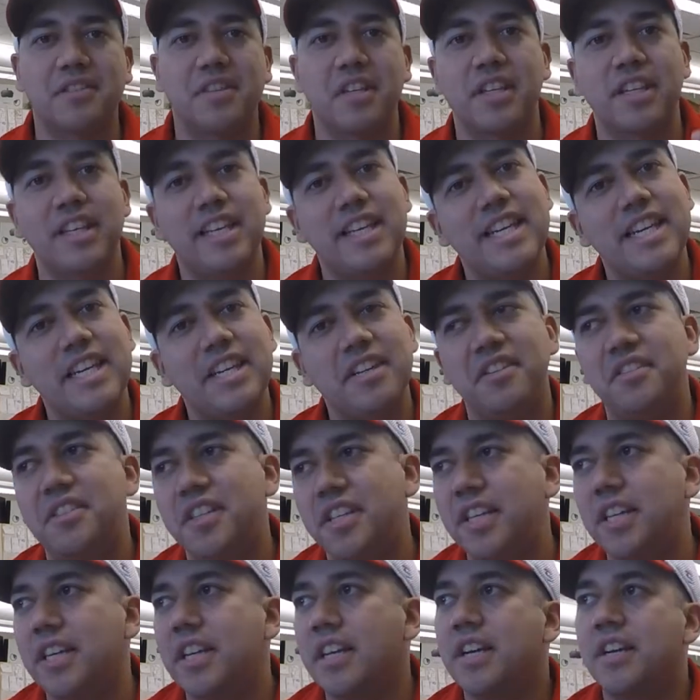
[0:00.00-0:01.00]
an
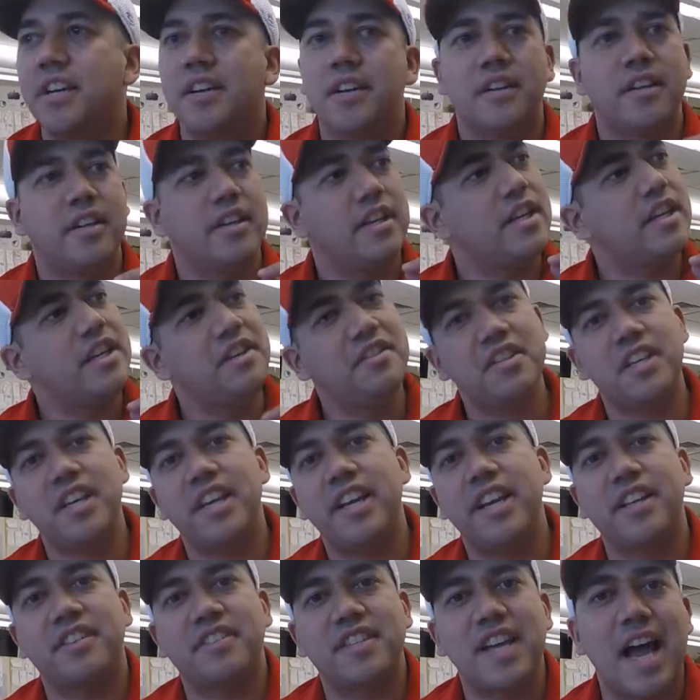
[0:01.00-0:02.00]
easy to
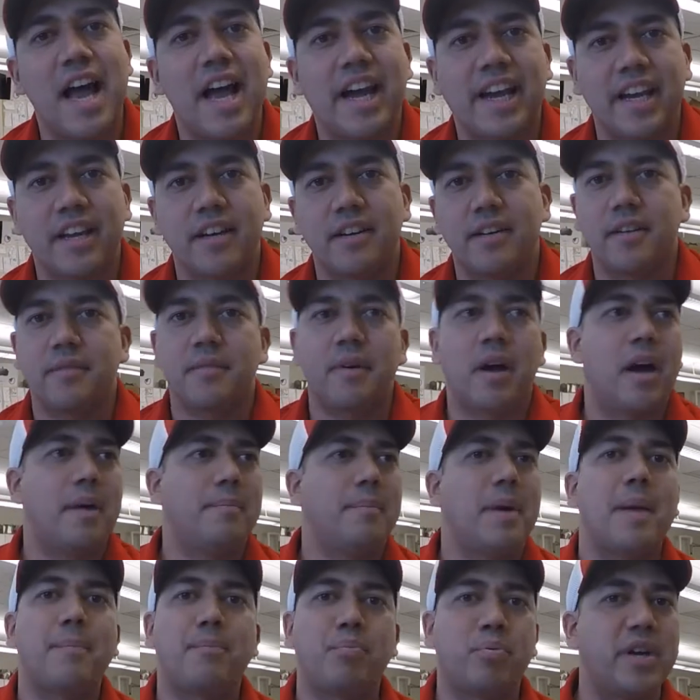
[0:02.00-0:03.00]
hit target.
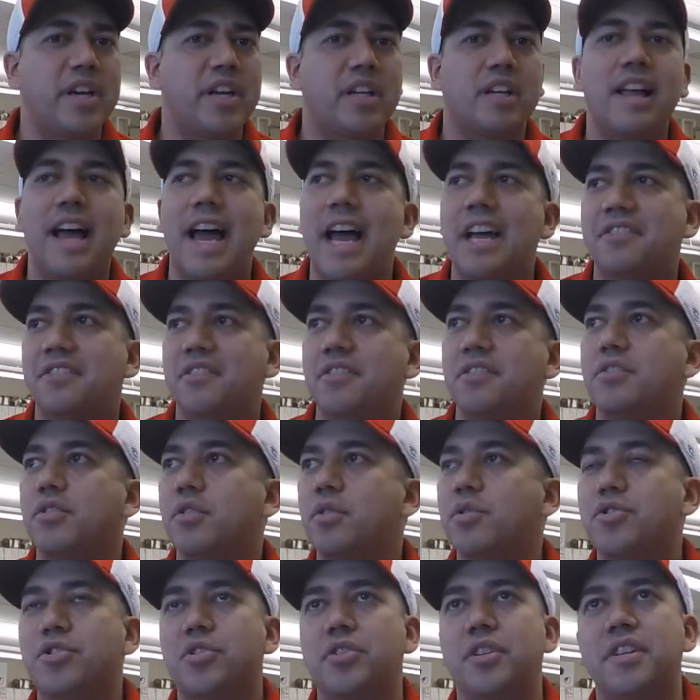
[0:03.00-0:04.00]
My pre-class is
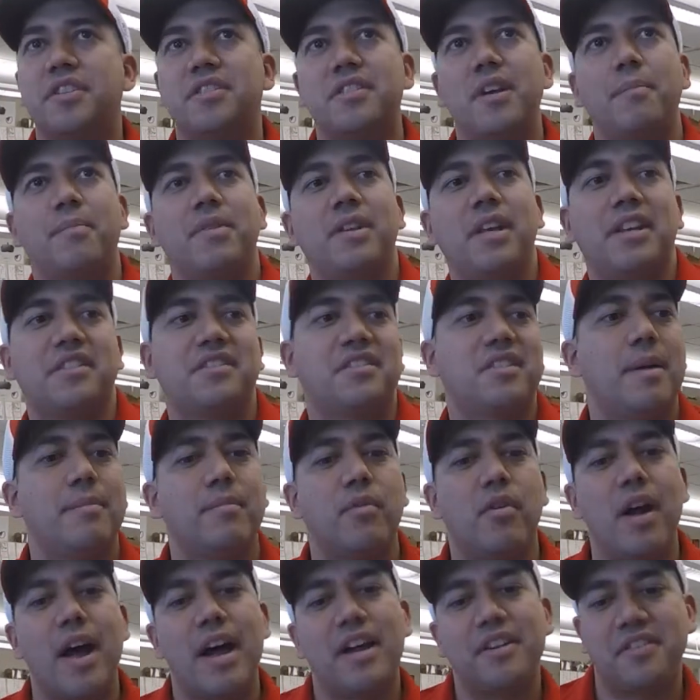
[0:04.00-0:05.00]
usually something that
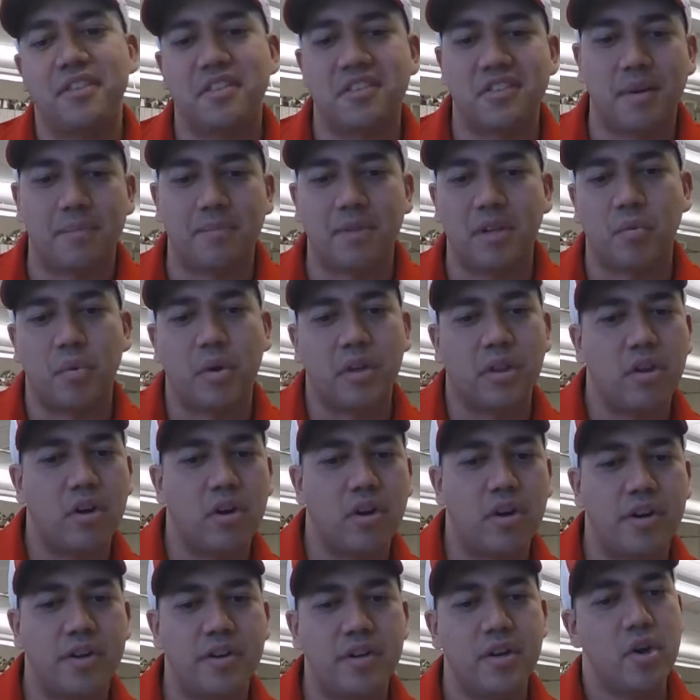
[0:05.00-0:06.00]
summarizes something we
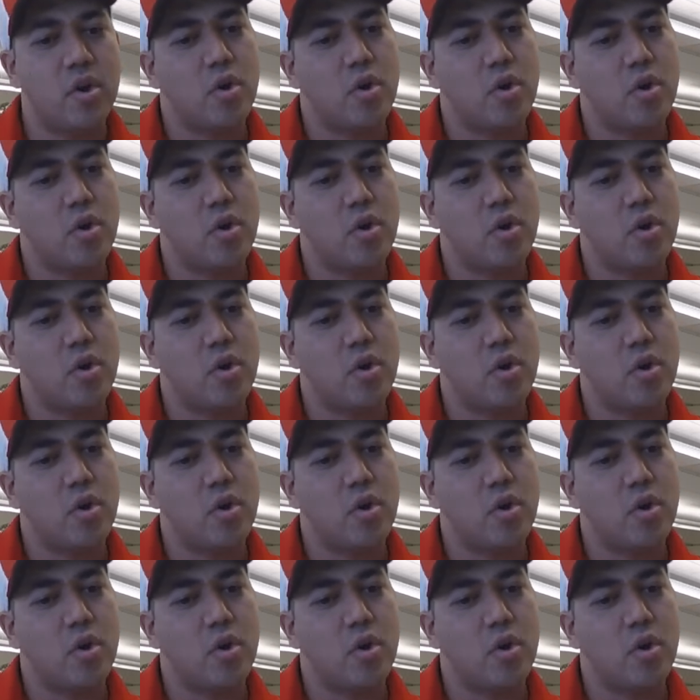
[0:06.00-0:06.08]
learned.